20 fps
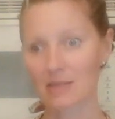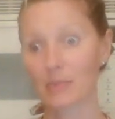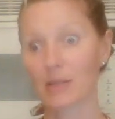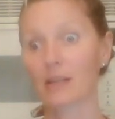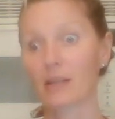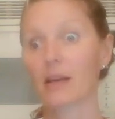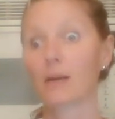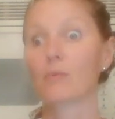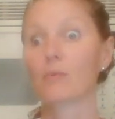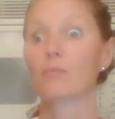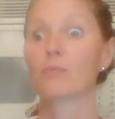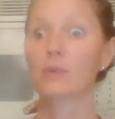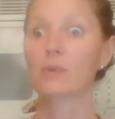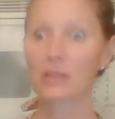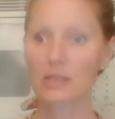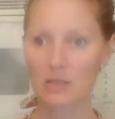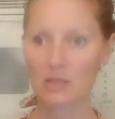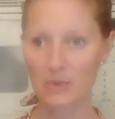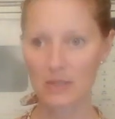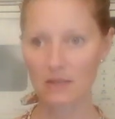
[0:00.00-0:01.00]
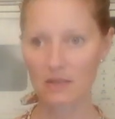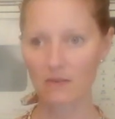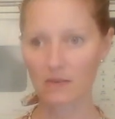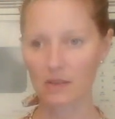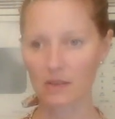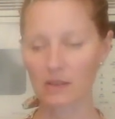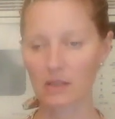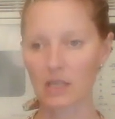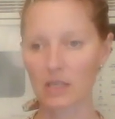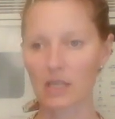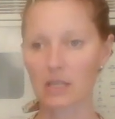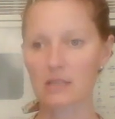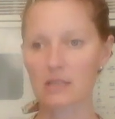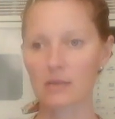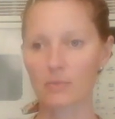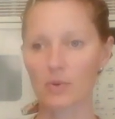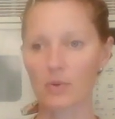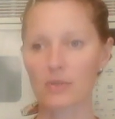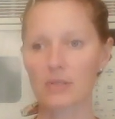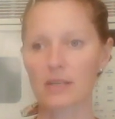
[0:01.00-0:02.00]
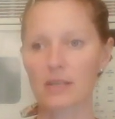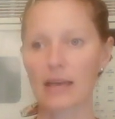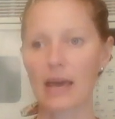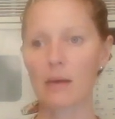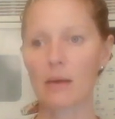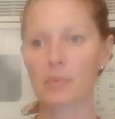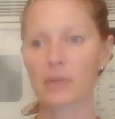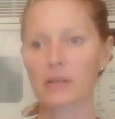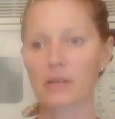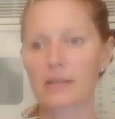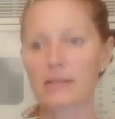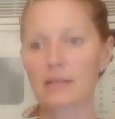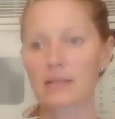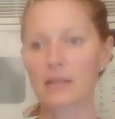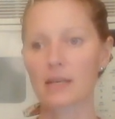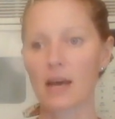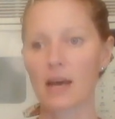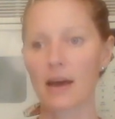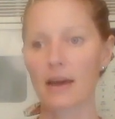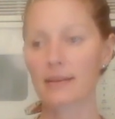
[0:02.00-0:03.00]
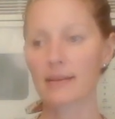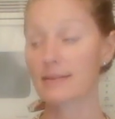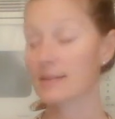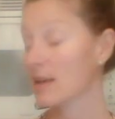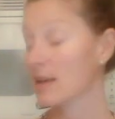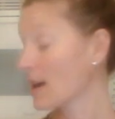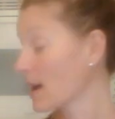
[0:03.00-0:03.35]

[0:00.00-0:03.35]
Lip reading: but like really specifically, it supports the capillaries in the eyes.